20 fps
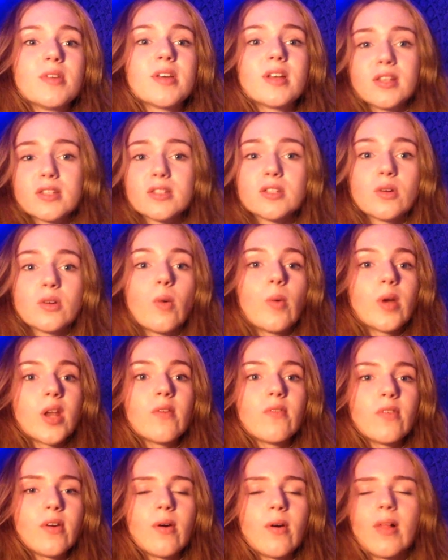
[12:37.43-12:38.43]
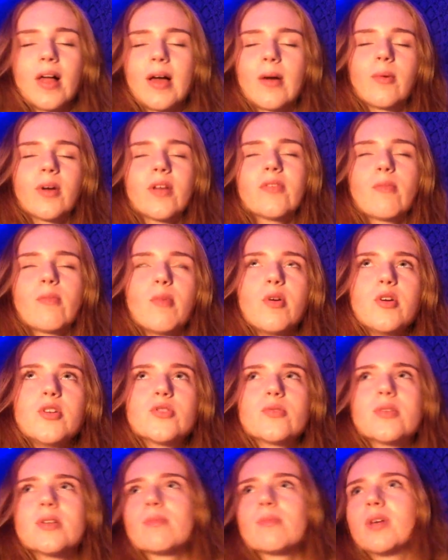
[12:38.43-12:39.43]
You can listen to it whenever, like, whatever mood
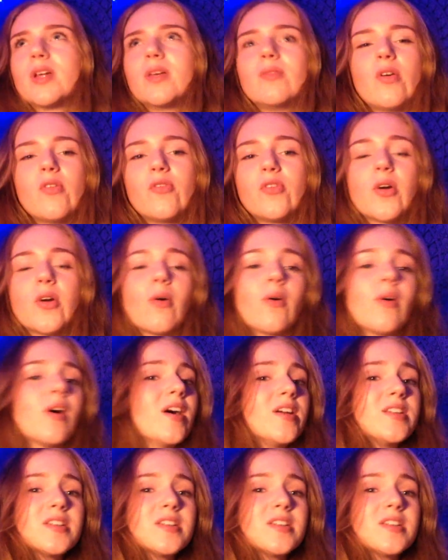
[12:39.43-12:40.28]
you're in, whenever you feel.